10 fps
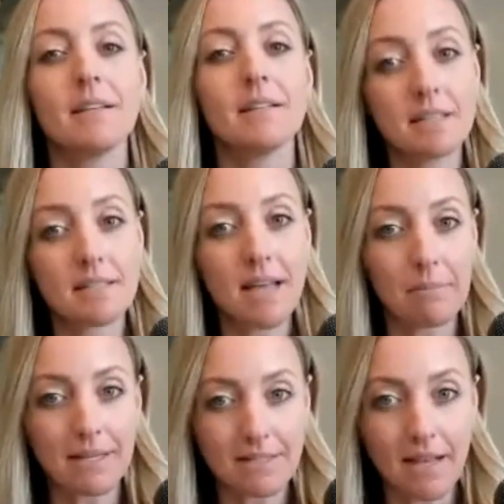Does that
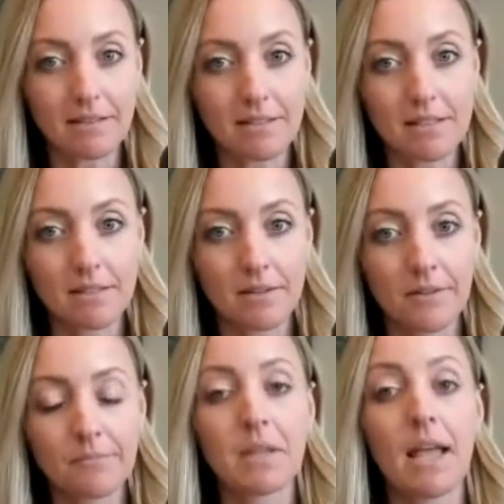make sense?
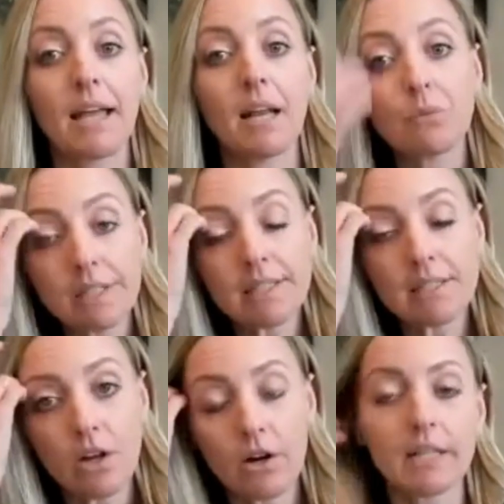And I'm really
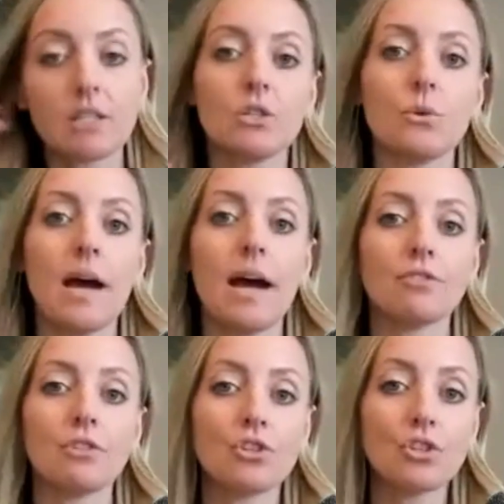sorry to have
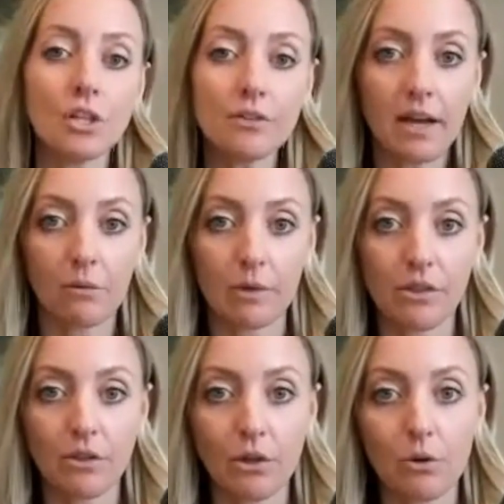to share that
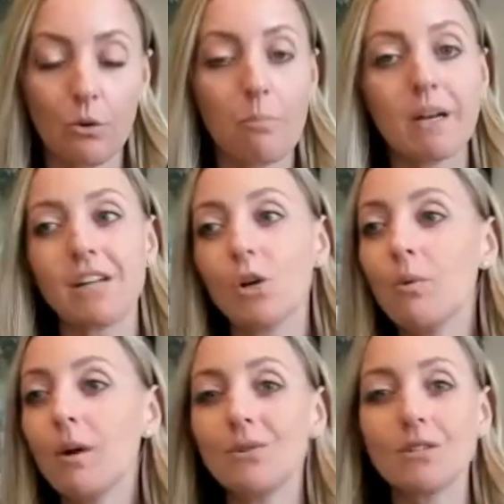with you, but I don't
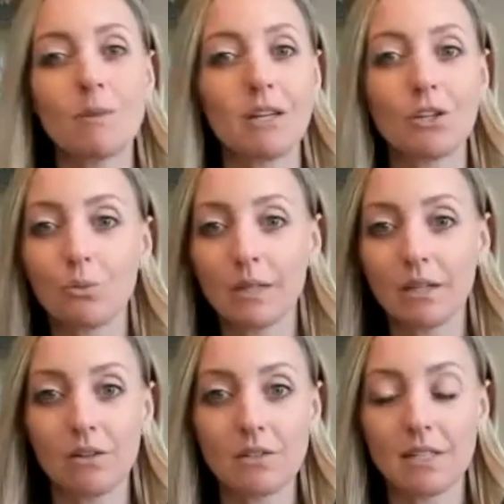want you spinning your
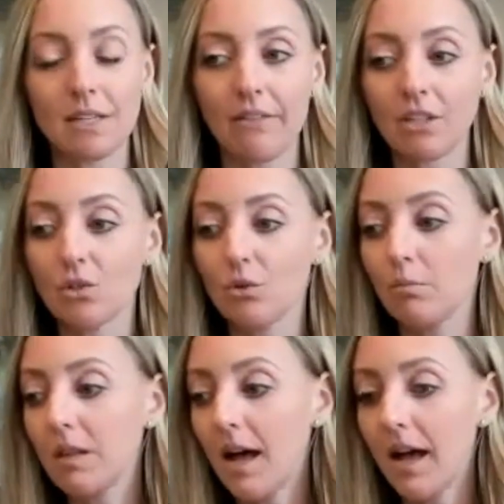wheels and having to
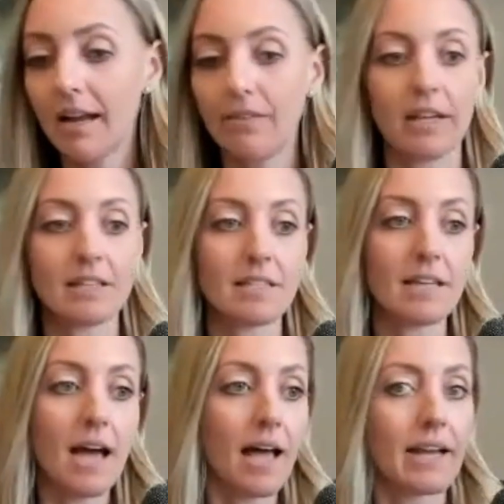apply and then get
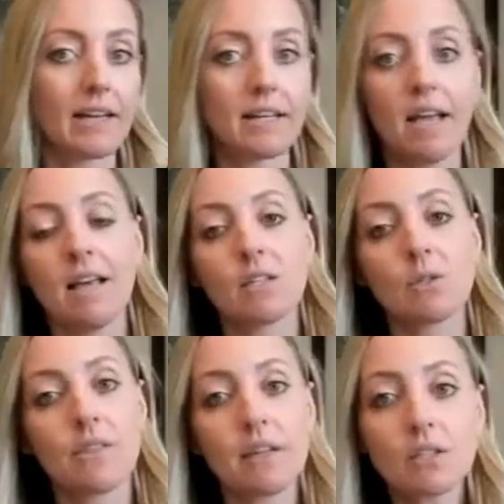denied. So
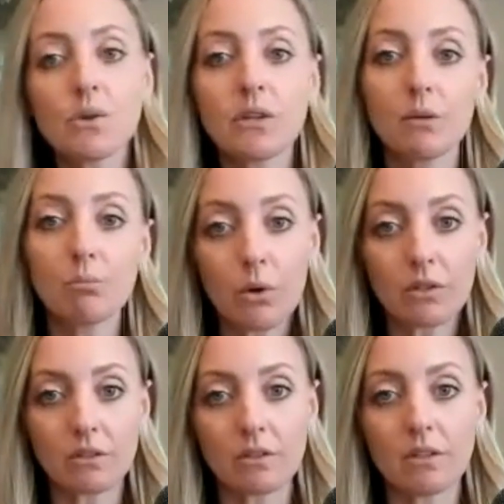I think it's really
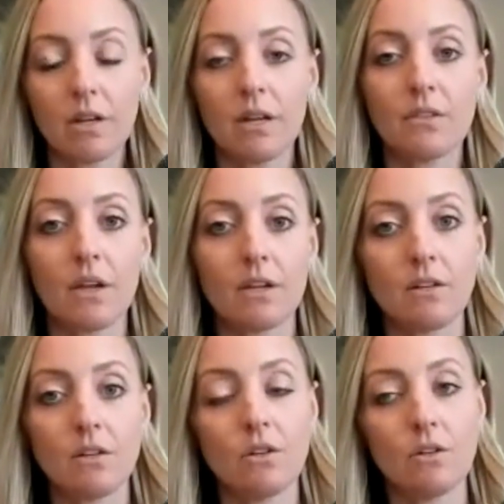important
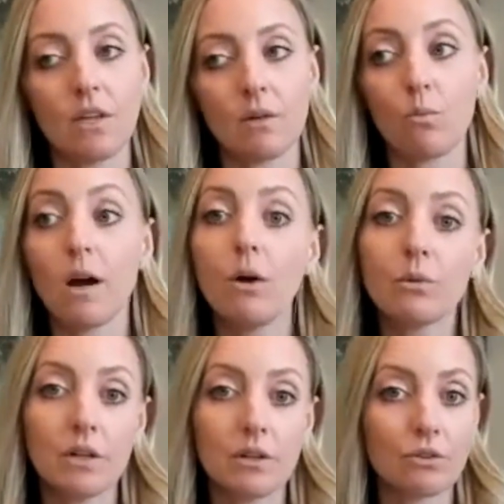that while
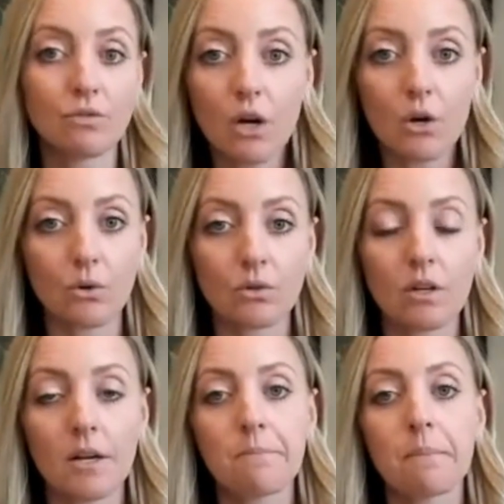we're on the
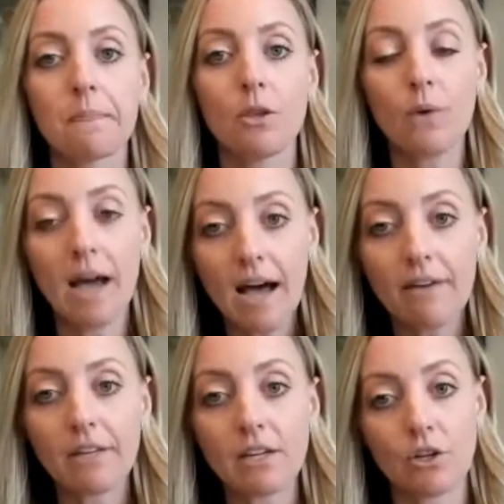phone, you
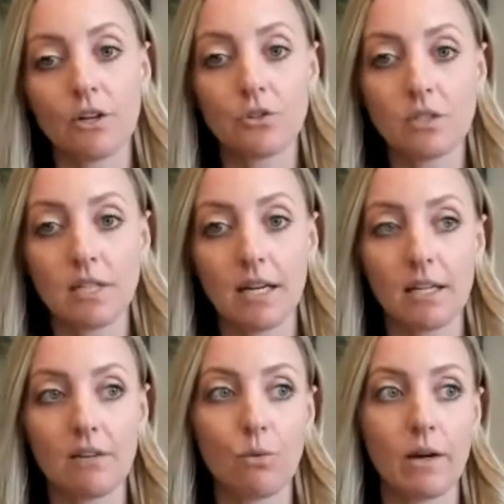have a good
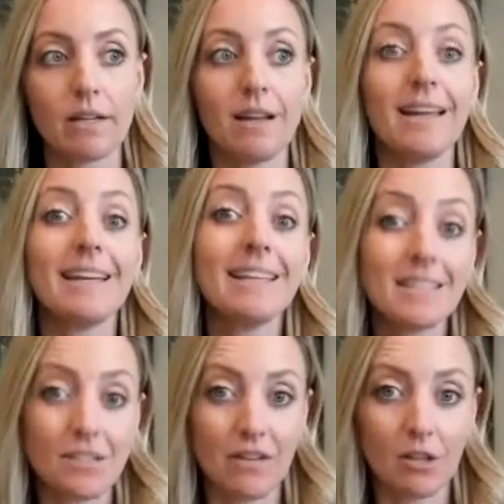understanding of what
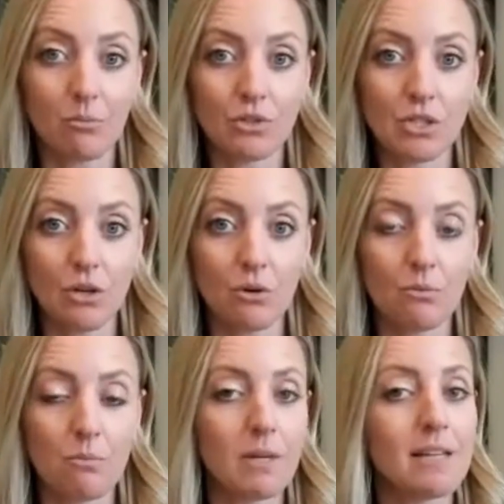is available to
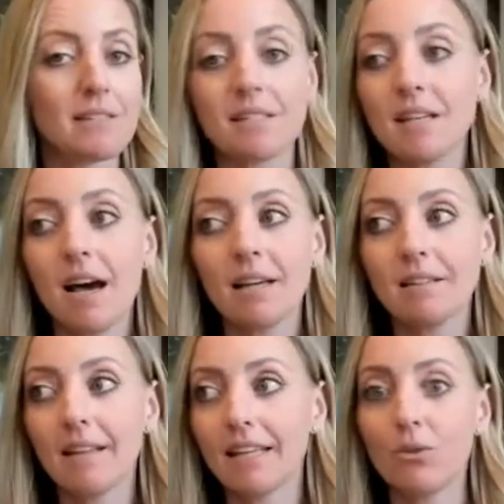you, because it's
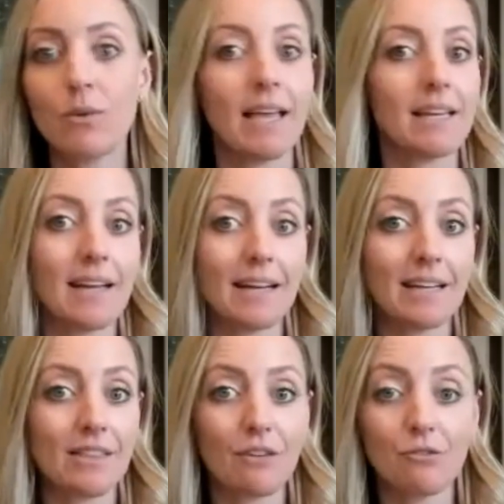not like you can't get
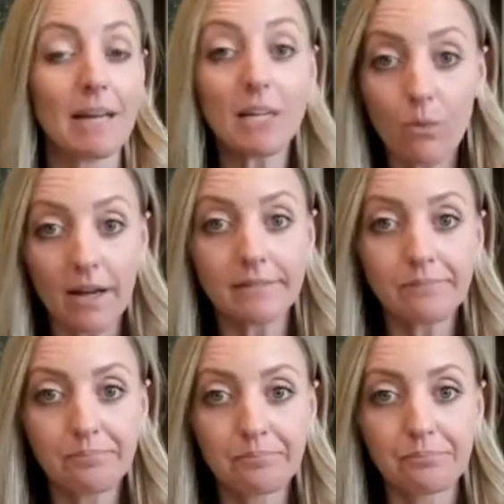anything from anyone.